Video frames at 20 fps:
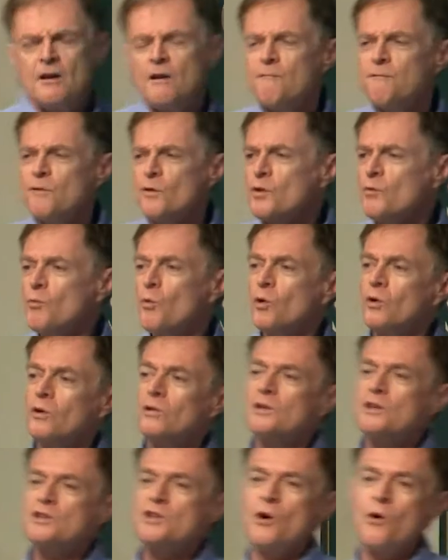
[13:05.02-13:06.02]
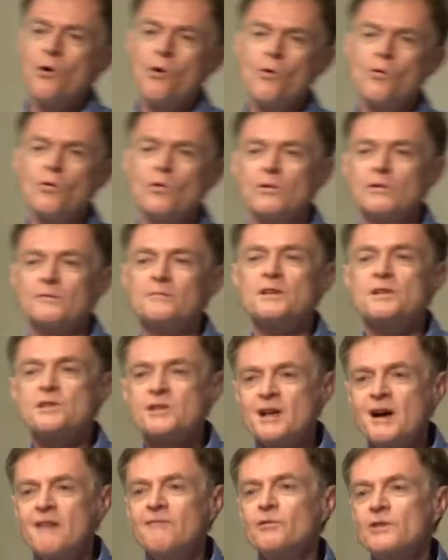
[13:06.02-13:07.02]
For the world as a whole,
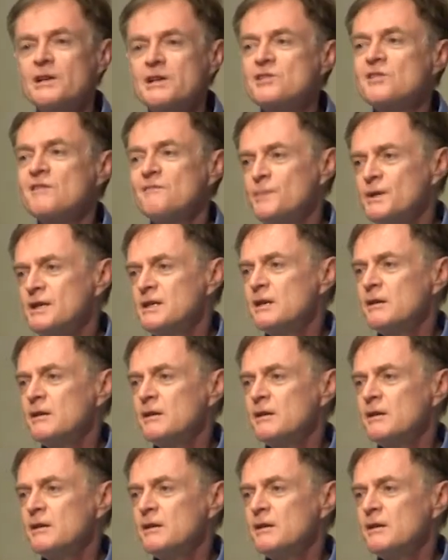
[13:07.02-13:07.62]
discoveries have been